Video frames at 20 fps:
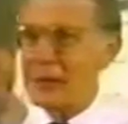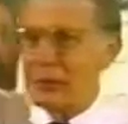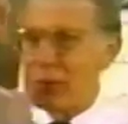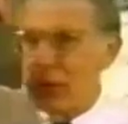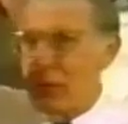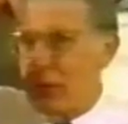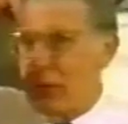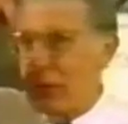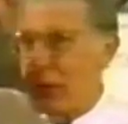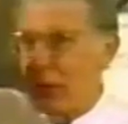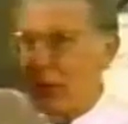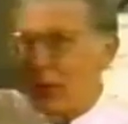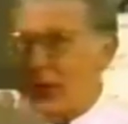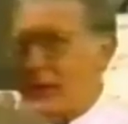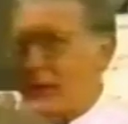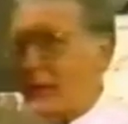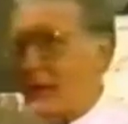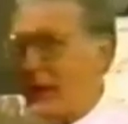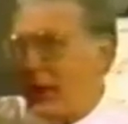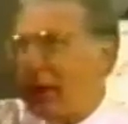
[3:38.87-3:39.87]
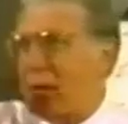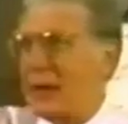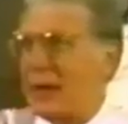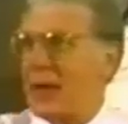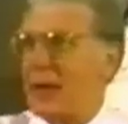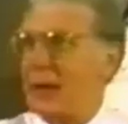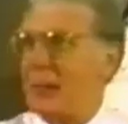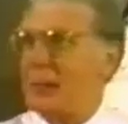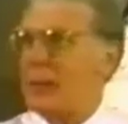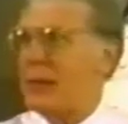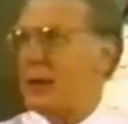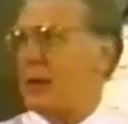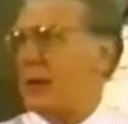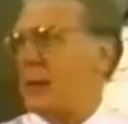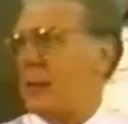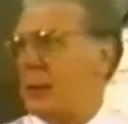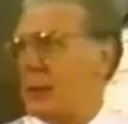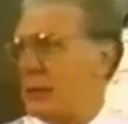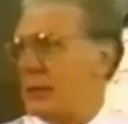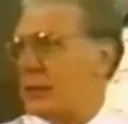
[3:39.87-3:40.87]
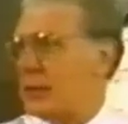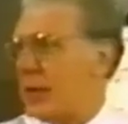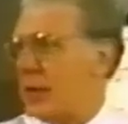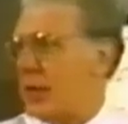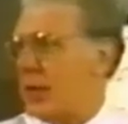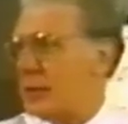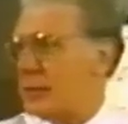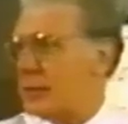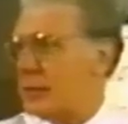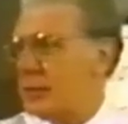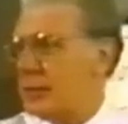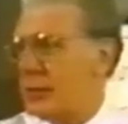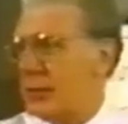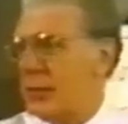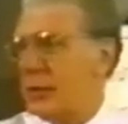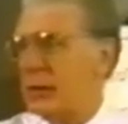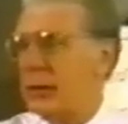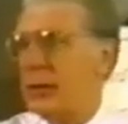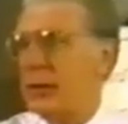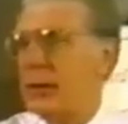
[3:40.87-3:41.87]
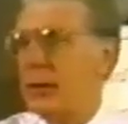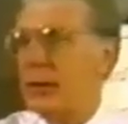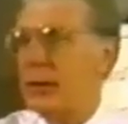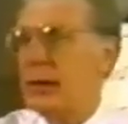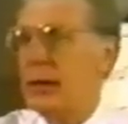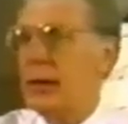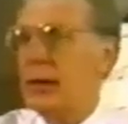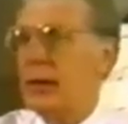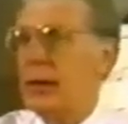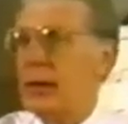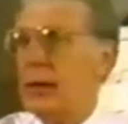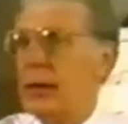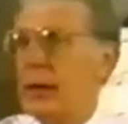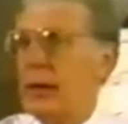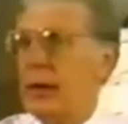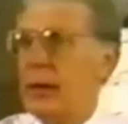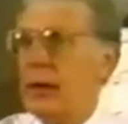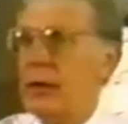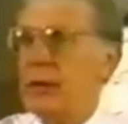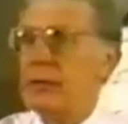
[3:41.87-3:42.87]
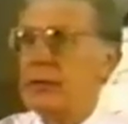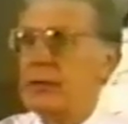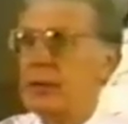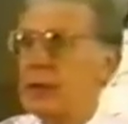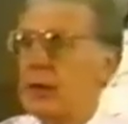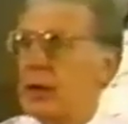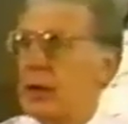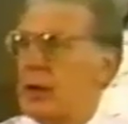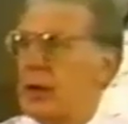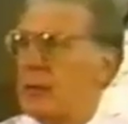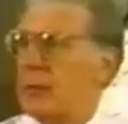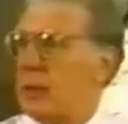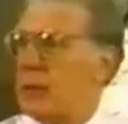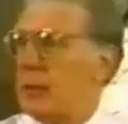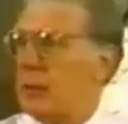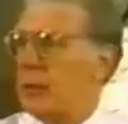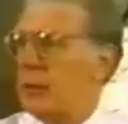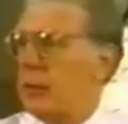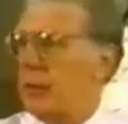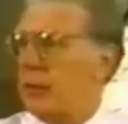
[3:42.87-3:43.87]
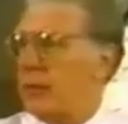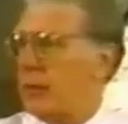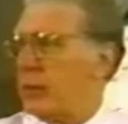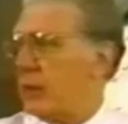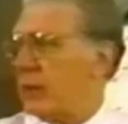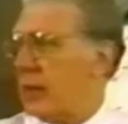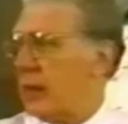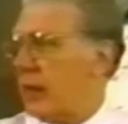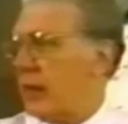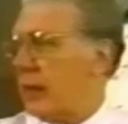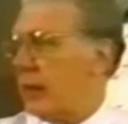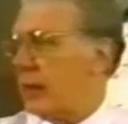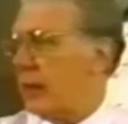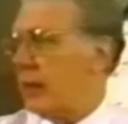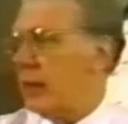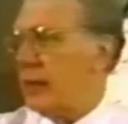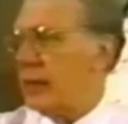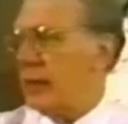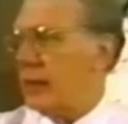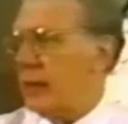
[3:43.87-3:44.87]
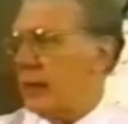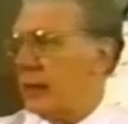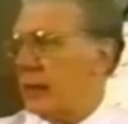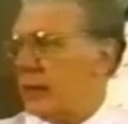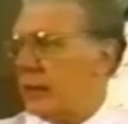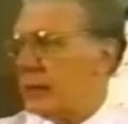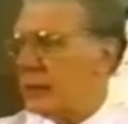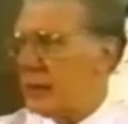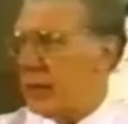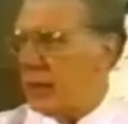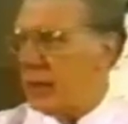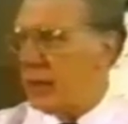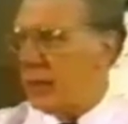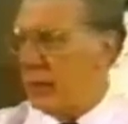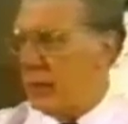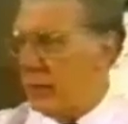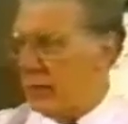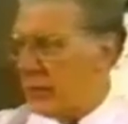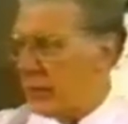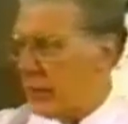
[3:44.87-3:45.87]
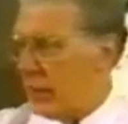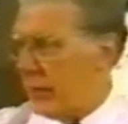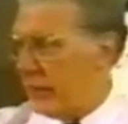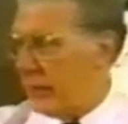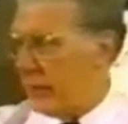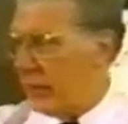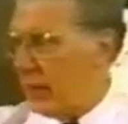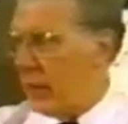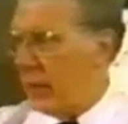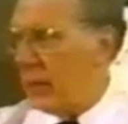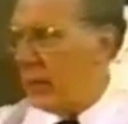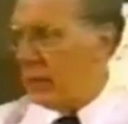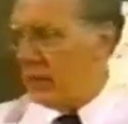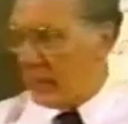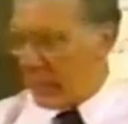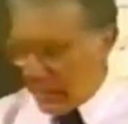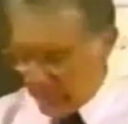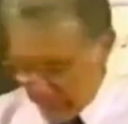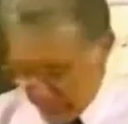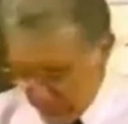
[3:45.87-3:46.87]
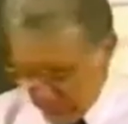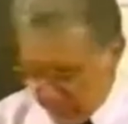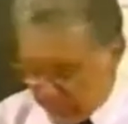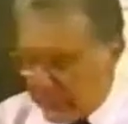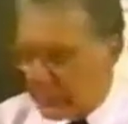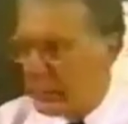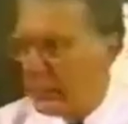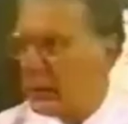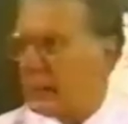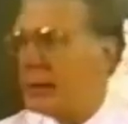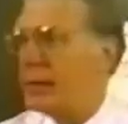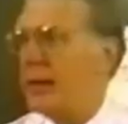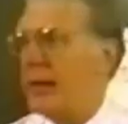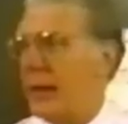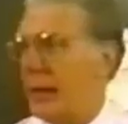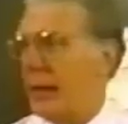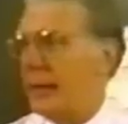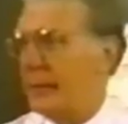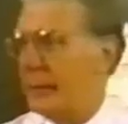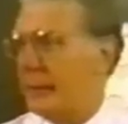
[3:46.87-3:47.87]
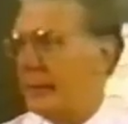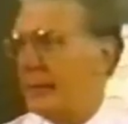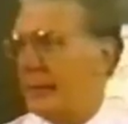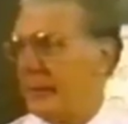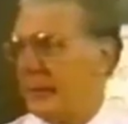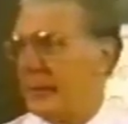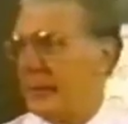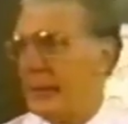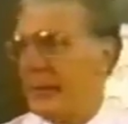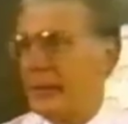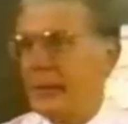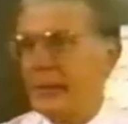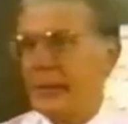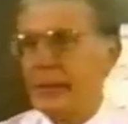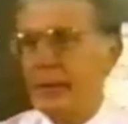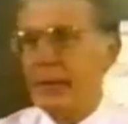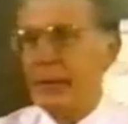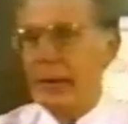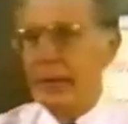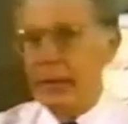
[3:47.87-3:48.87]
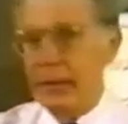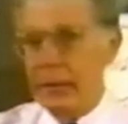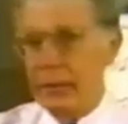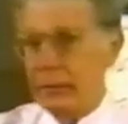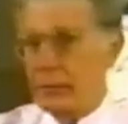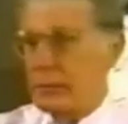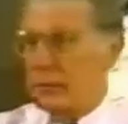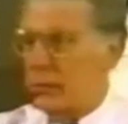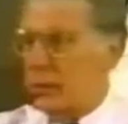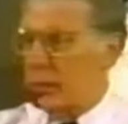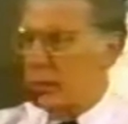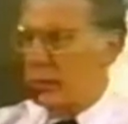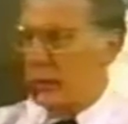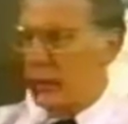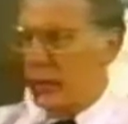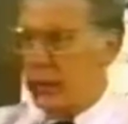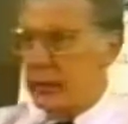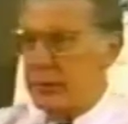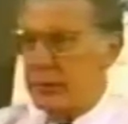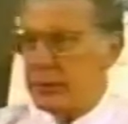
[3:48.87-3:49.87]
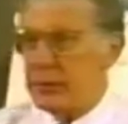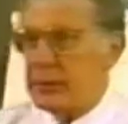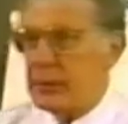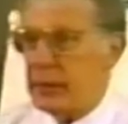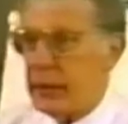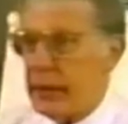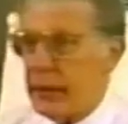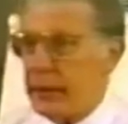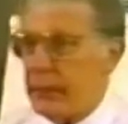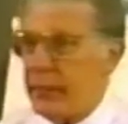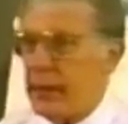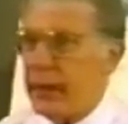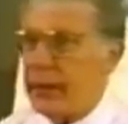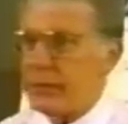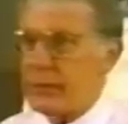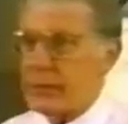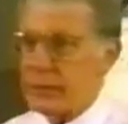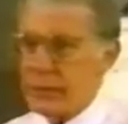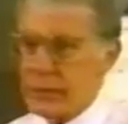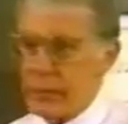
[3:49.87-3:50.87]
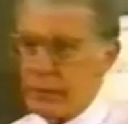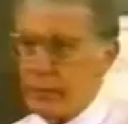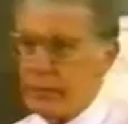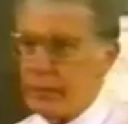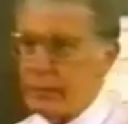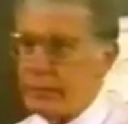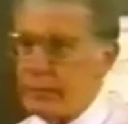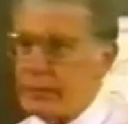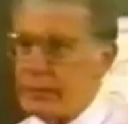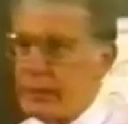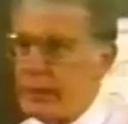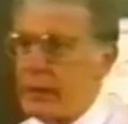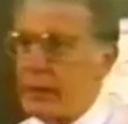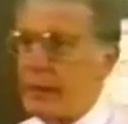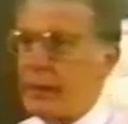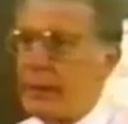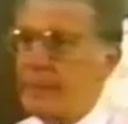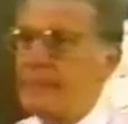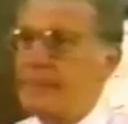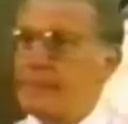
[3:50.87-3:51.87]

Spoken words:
to see where the wet line came and tell him how much gas was in. And he used to tell me that before they got the idea of the stick, you used to have to take the top off and look down. And it was a little dangerous to light a match to see what was in there.